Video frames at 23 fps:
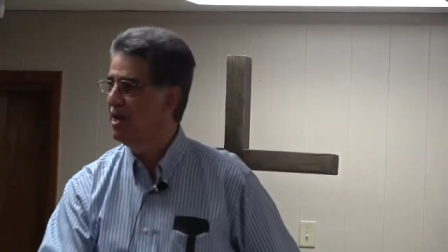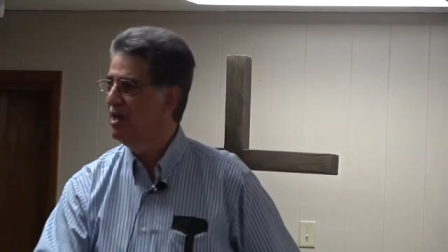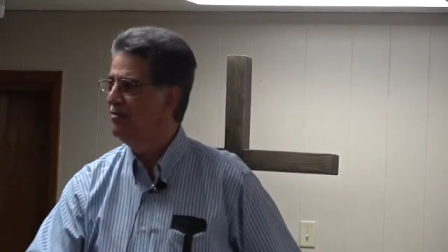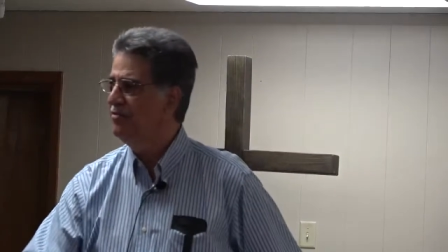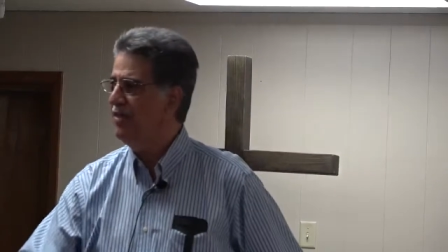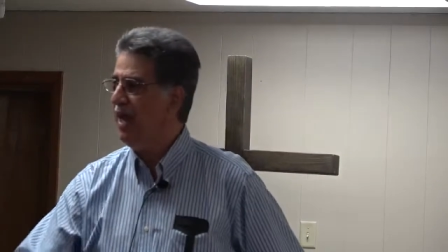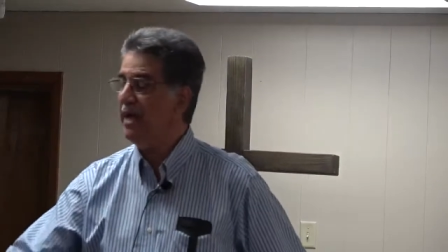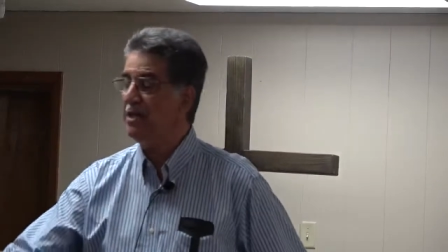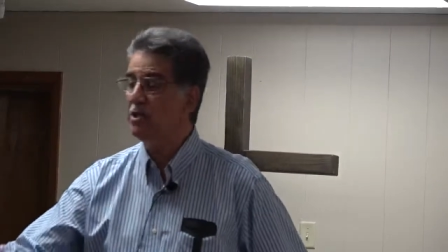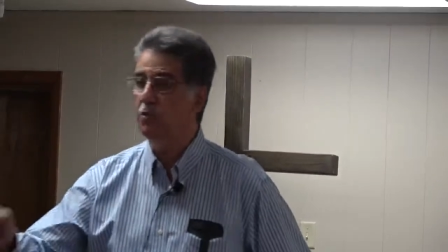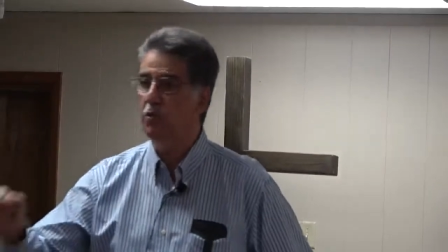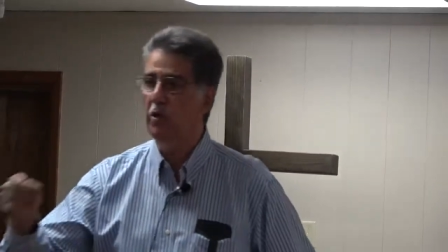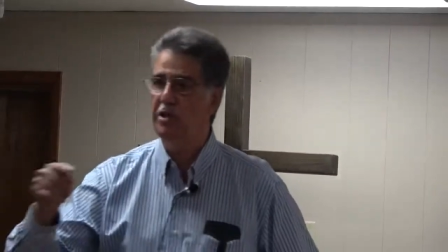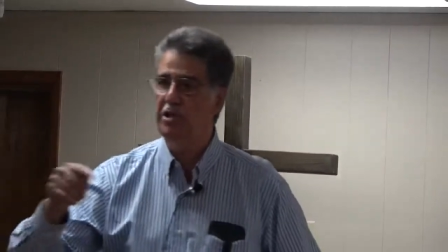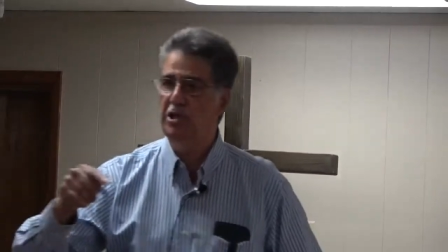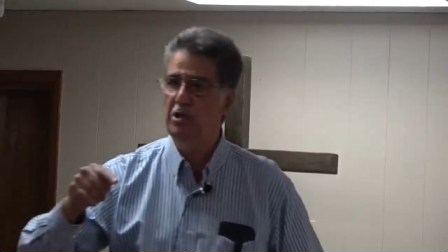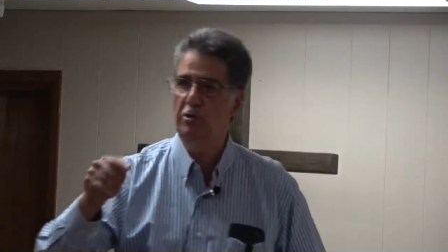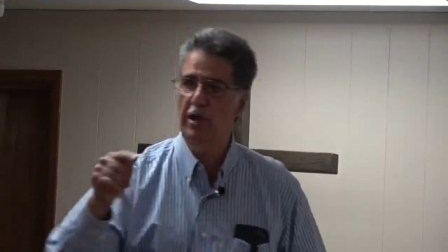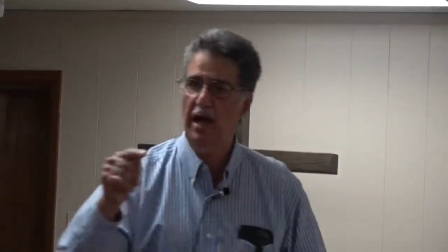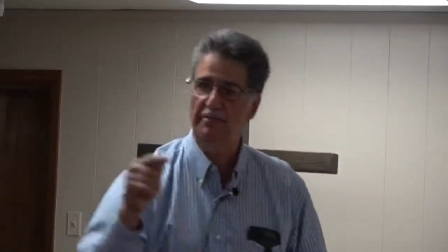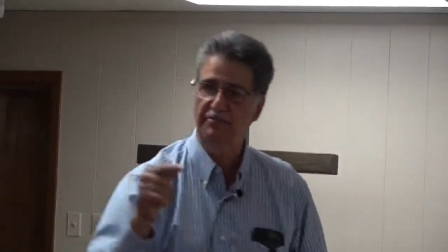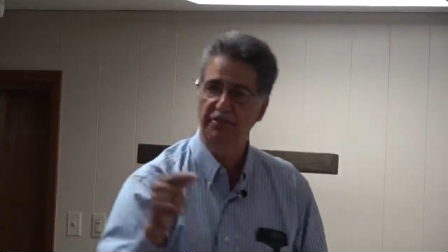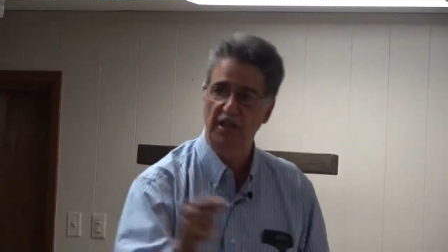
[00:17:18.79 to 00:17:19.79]
That's where
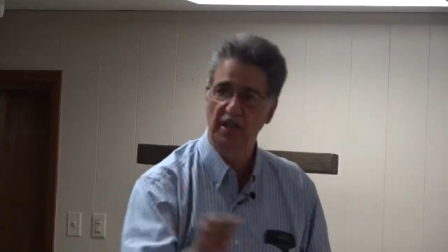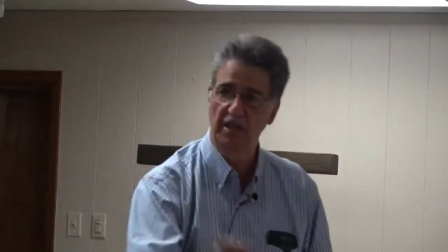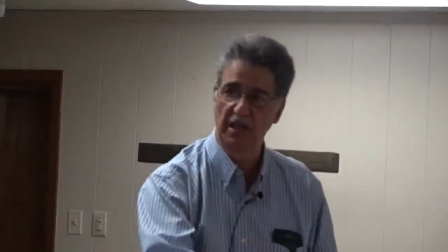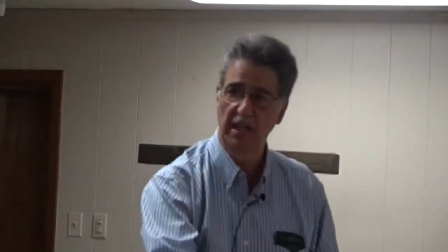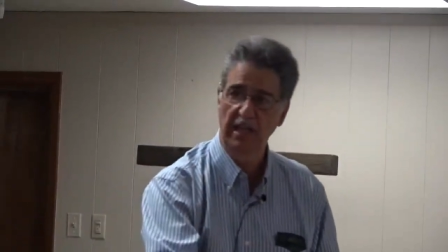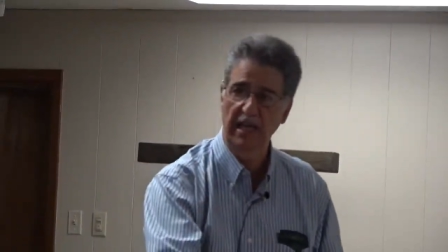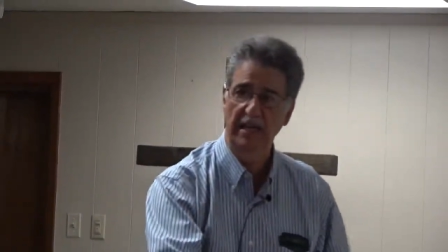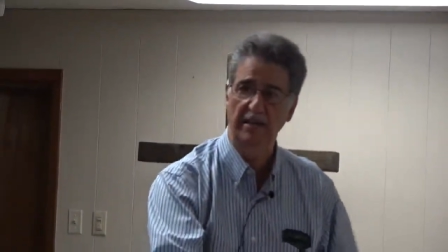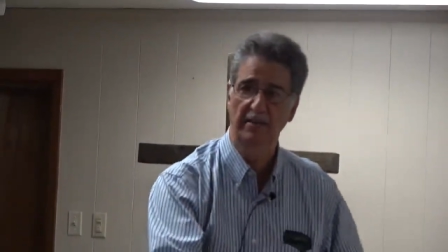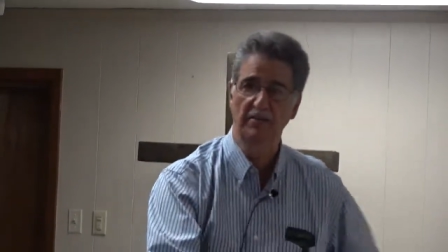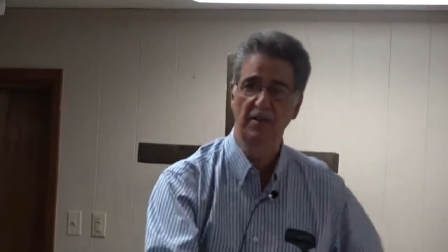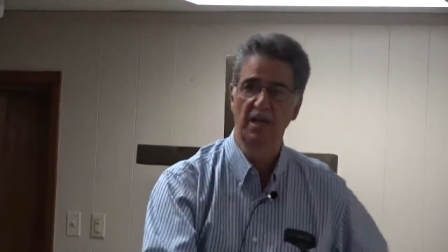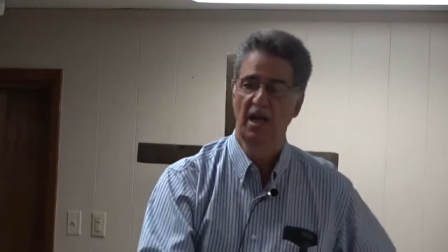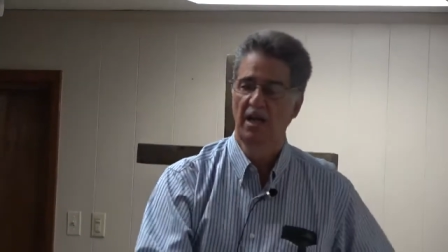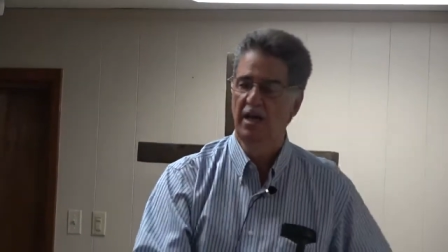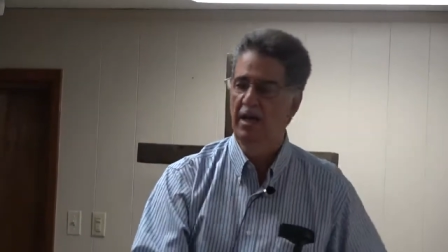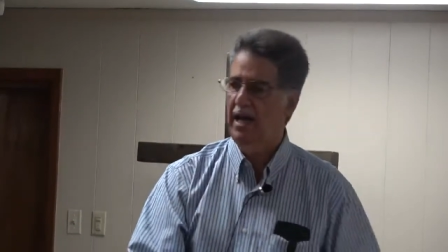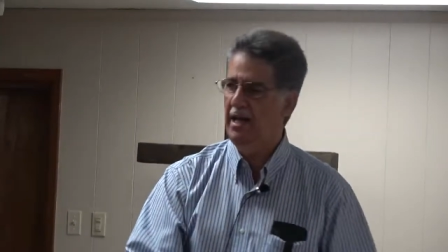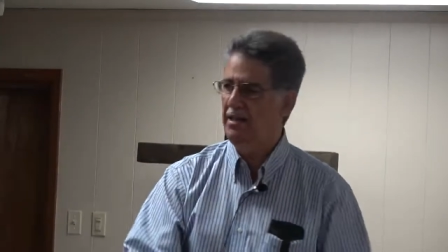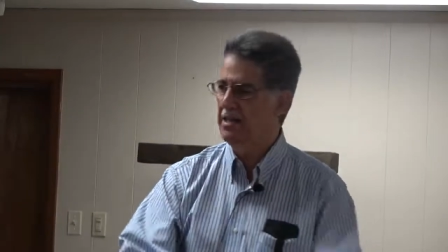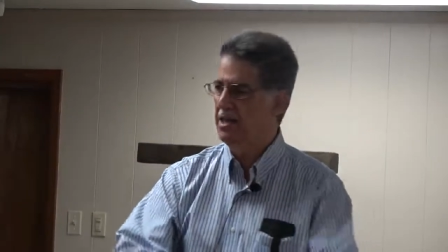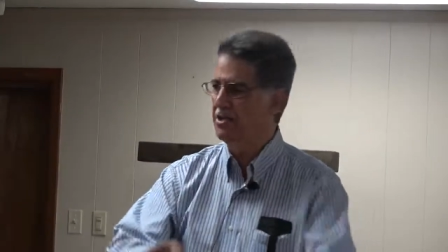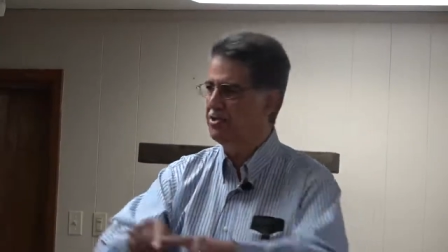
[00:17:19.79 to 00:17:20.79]
you have to live
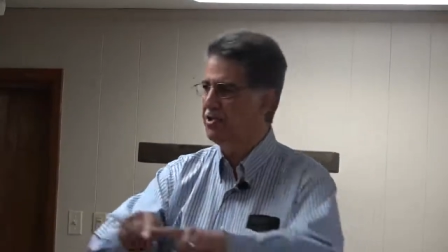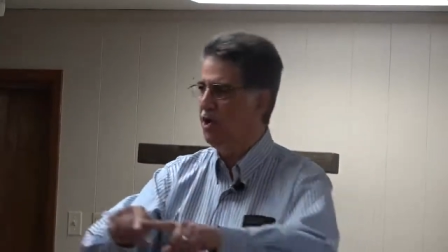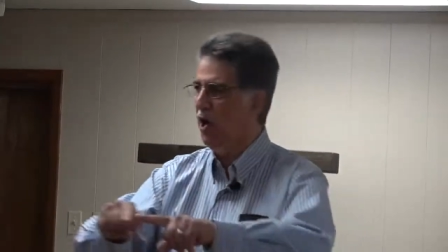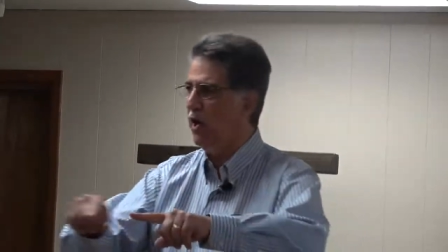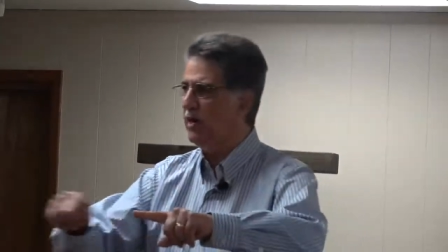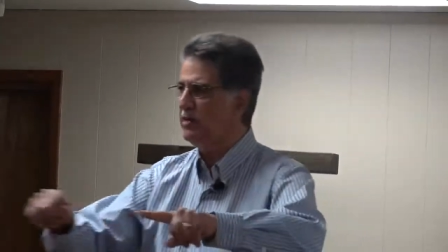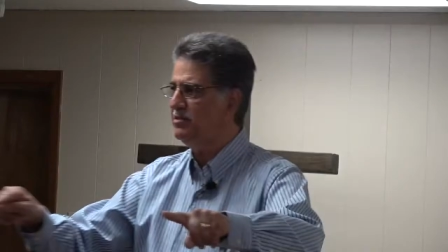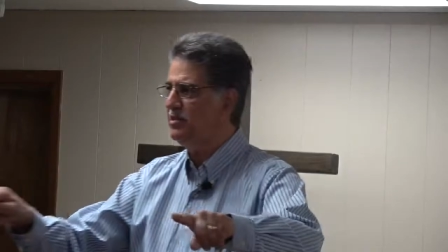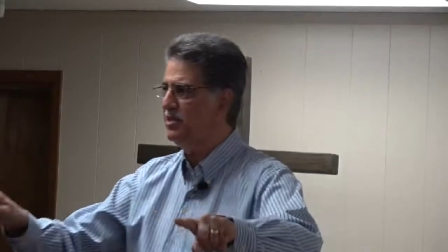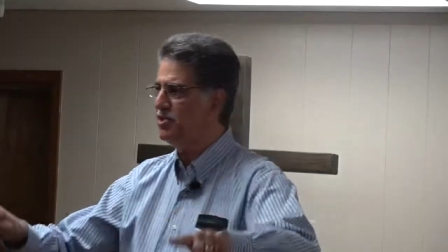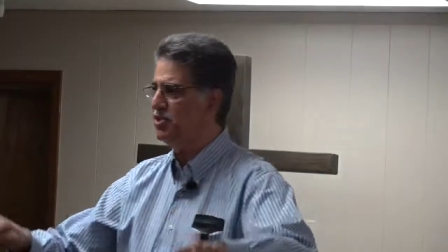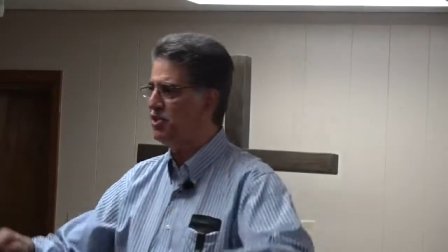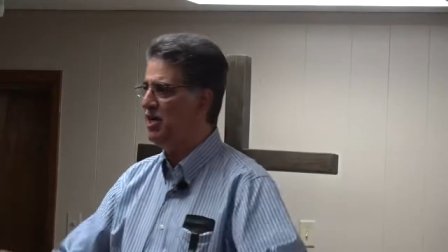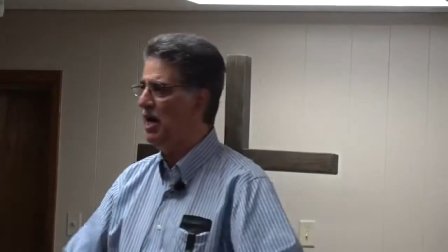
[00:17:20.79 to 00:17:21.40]
and the darkness